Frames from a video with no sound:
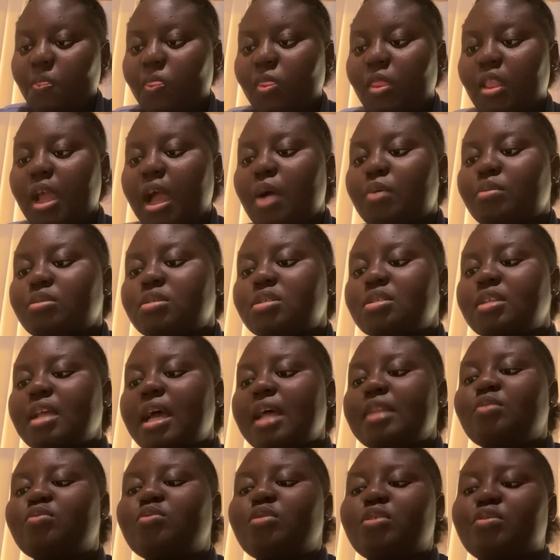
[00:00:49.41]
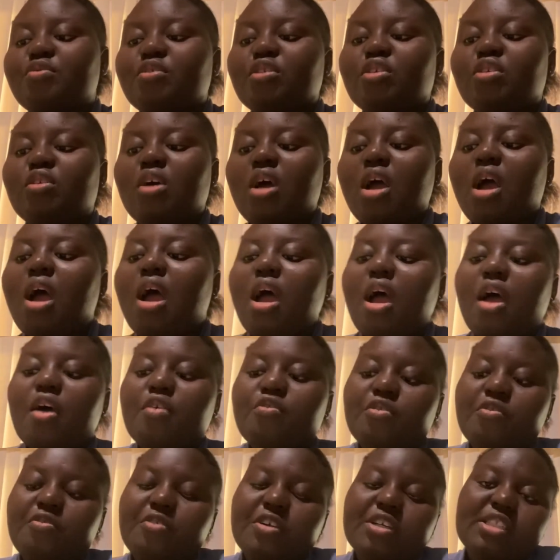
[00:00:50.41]
I will start with the
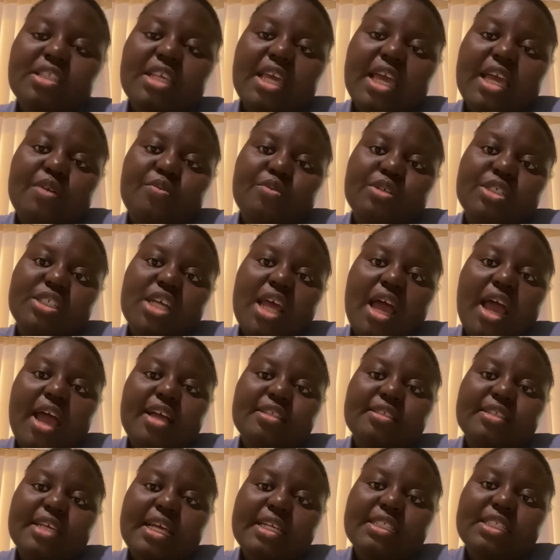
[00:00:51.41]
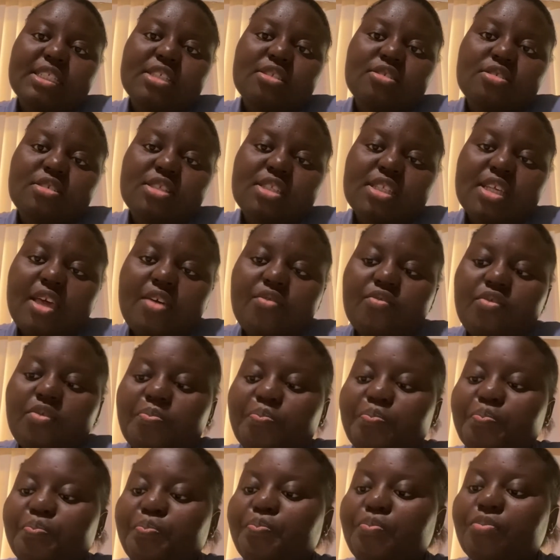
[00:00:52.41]
first A, which are antitussive.
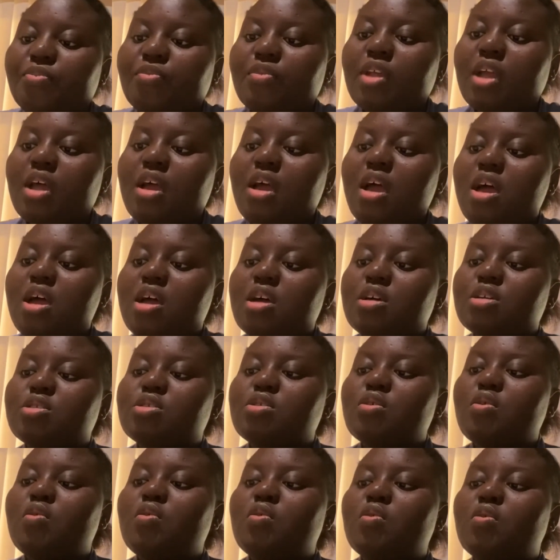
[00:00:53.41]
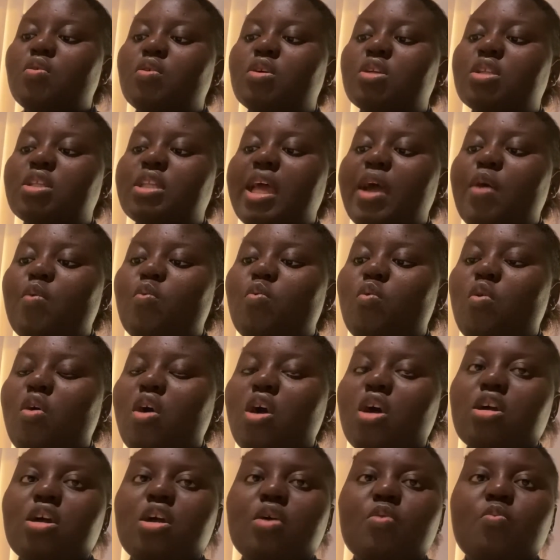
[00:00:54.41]
So they
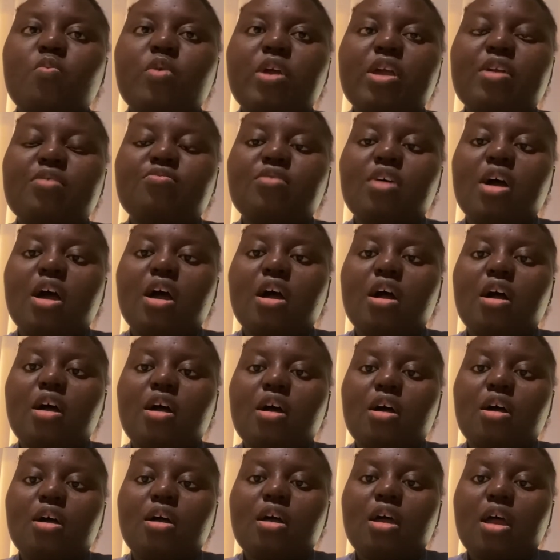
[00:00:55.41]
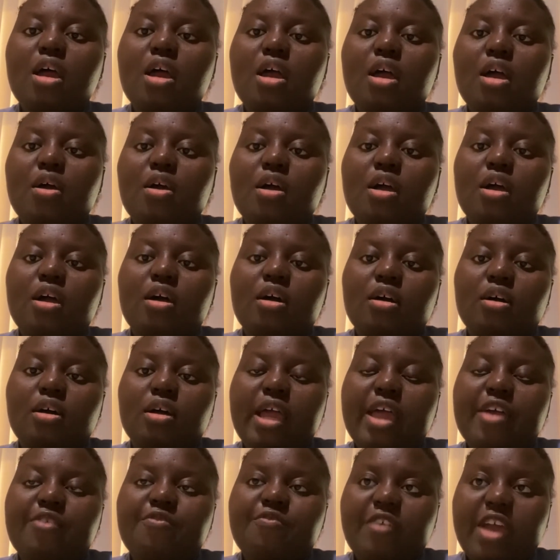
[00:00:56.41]
work with
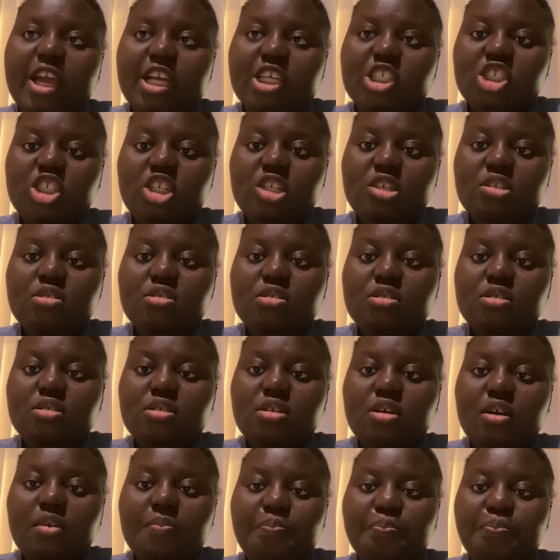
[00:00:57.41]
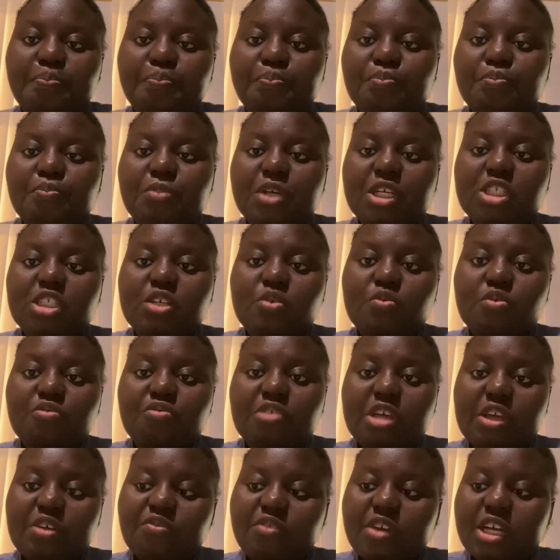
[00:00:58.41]
infections, patient with
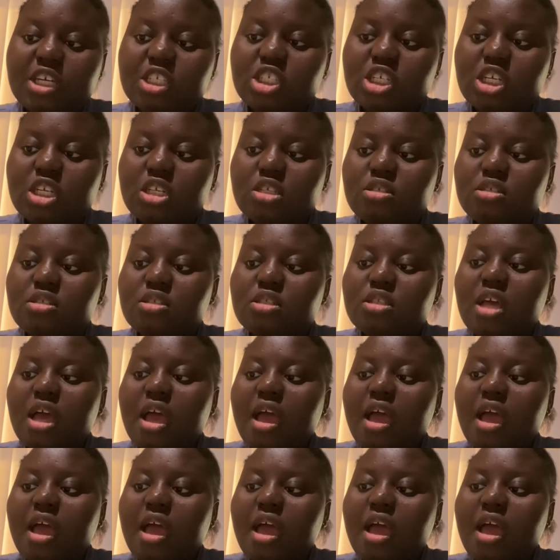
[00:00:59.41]
infections,